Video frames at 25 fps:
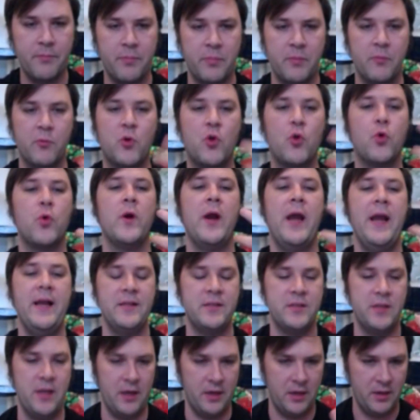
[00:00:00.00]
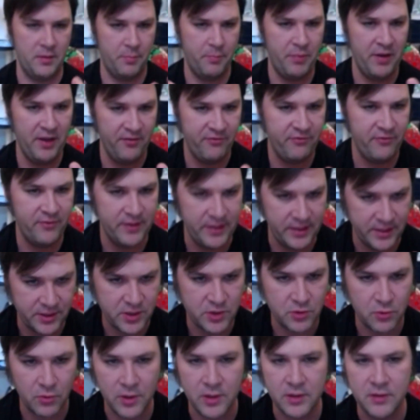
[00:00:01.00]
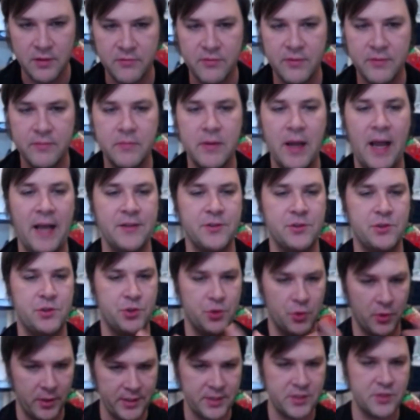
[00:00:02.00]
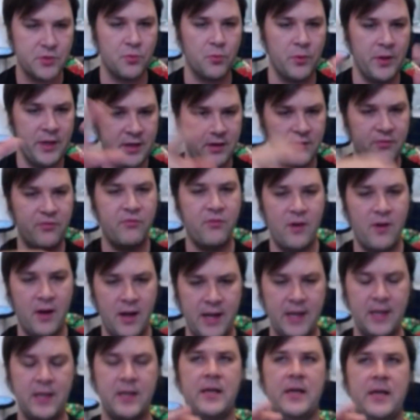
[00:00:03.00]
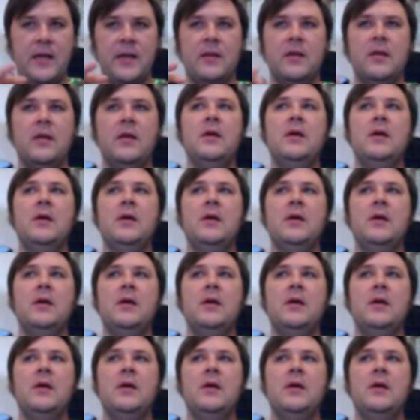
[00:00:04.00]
creates an epiphany, sort of, as Joyce redefined it.